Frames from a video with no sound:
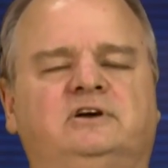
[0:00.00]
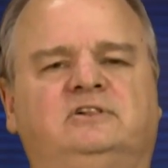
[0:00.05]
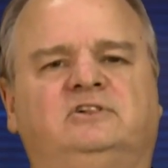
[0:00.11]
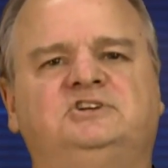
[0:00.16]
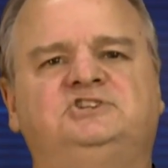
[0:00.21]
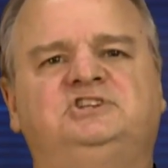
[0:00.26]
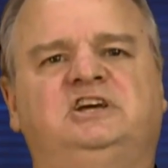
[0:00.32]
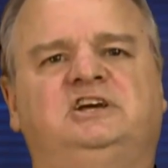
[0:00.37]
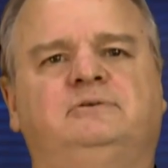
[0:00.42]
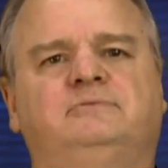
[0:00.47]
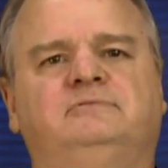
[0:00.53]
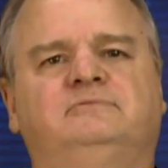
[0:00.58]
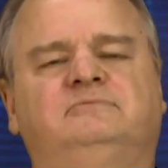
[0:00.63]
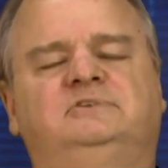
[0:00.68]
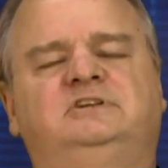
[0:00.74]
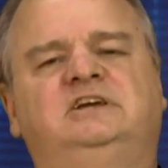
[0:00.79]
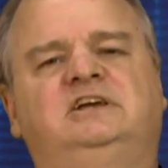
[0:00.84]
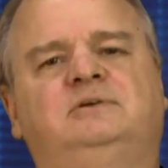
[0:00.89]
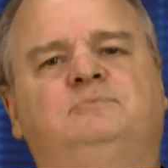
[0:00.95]
Let's take
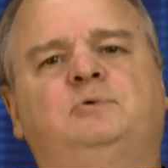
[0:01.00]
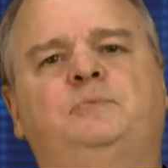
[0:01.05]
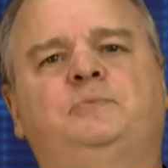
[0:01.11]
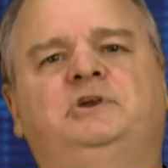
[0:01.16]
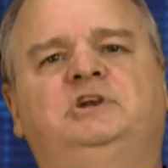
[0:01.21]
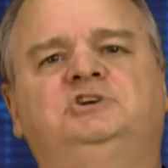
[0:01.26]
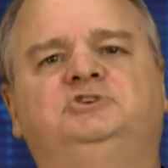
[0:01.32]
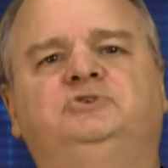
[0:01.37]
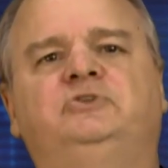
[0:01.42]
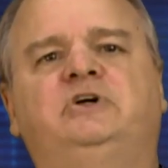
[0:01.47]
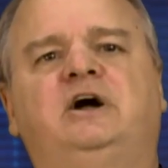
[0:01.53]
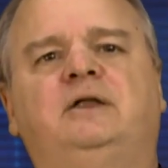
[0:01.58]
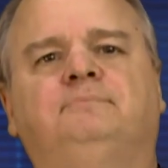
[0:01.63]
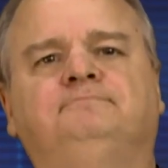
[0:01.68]
a moment and do that.